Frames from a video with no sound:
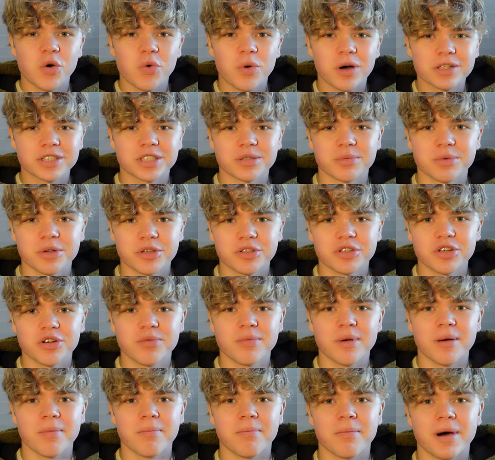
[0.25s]
what's up
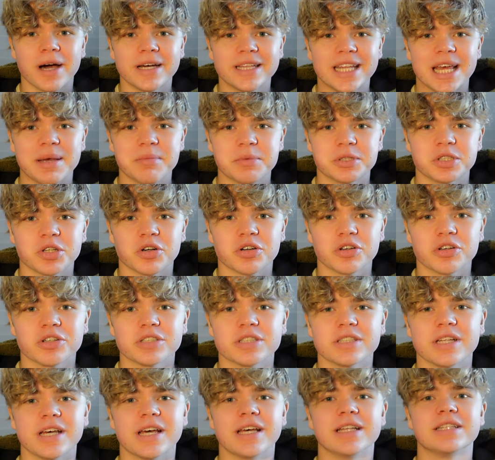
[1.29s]
YouTube? My name is
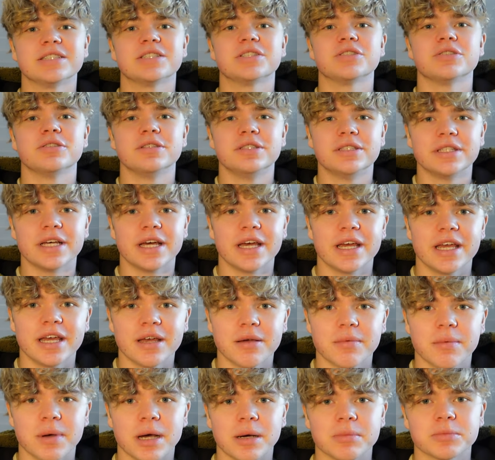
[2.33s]
August and today
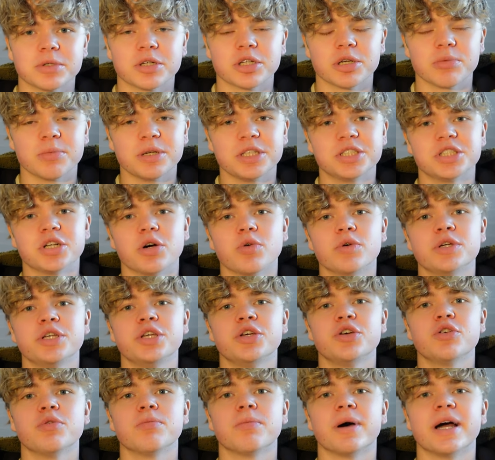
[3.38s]
I'm gonna be showing
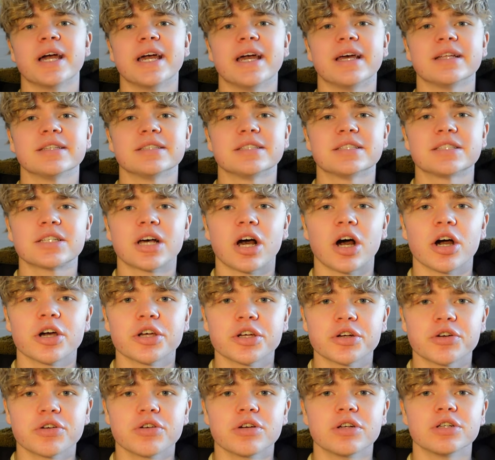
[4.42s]
you my
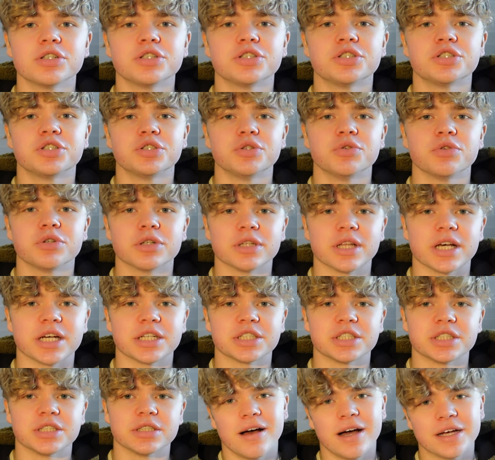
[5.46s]
entire shoe
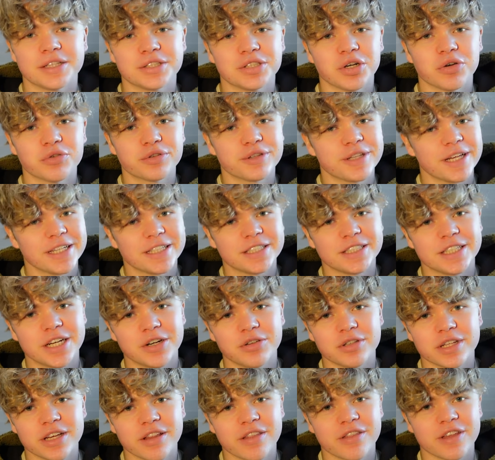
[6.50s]
collection. I don't
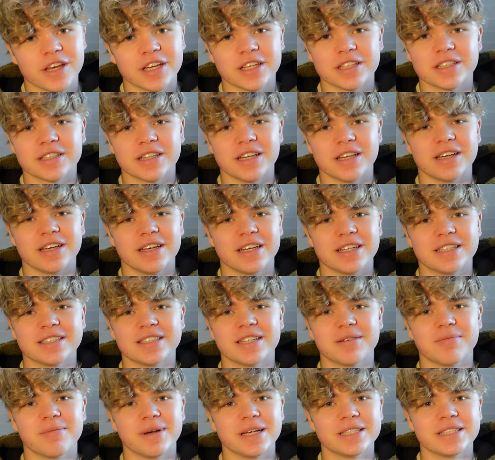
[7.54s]
necessarily think it's
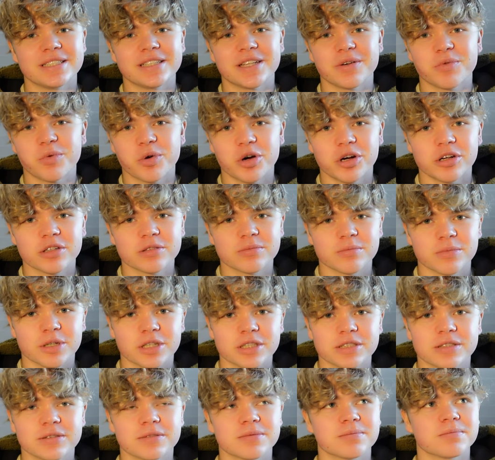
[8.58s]
the best in the world,
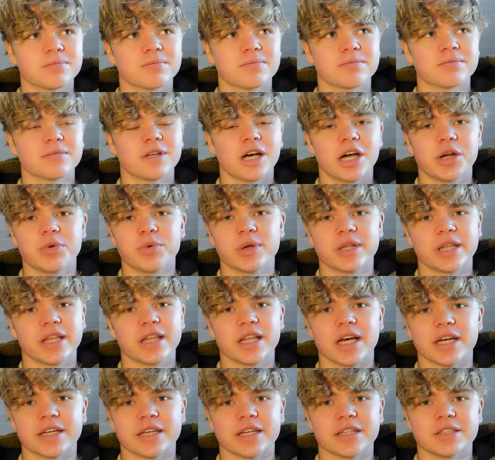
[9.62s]
but I really
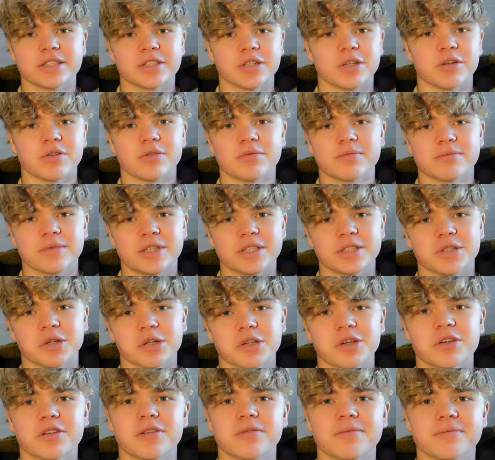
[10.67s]
like it, so it's all
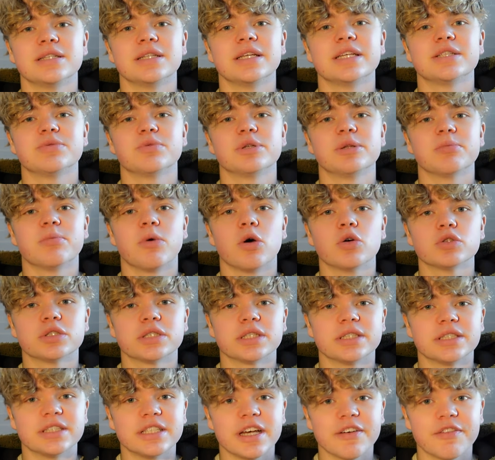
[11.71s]
good. This will
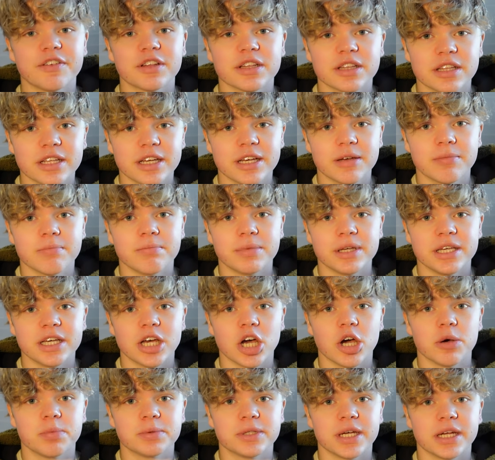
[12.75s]
most definitely be
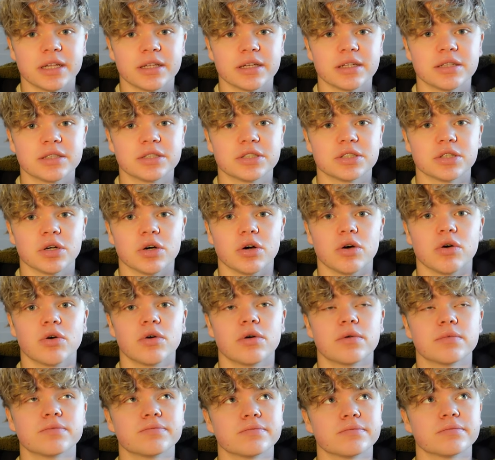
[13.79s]
updated,
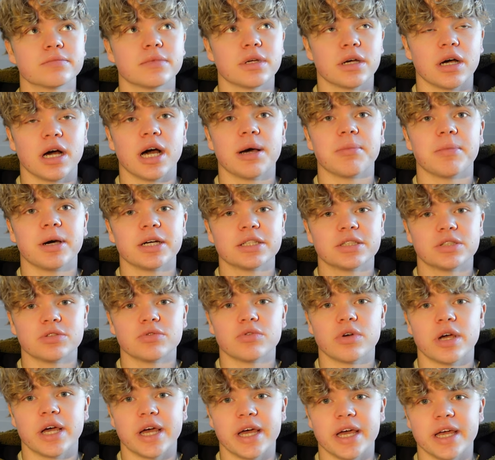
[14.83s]
so I might
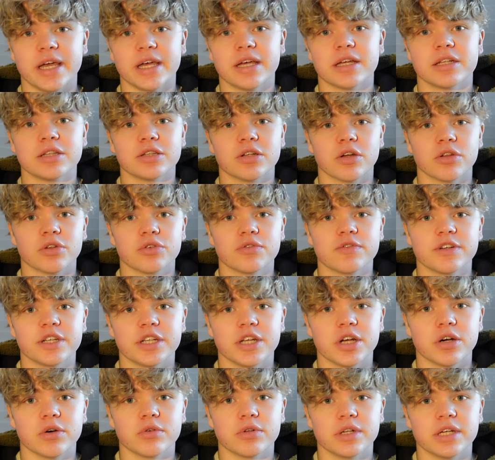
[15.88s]
do a, another
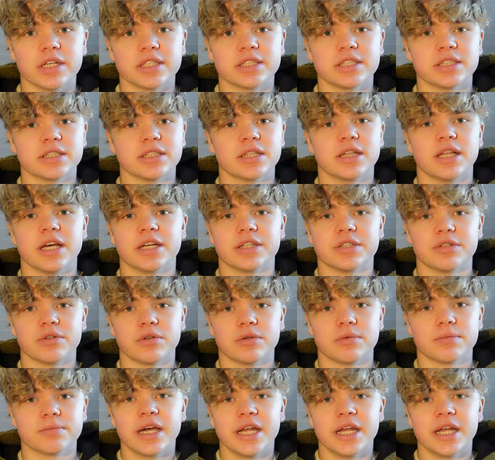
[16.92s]
video on this later.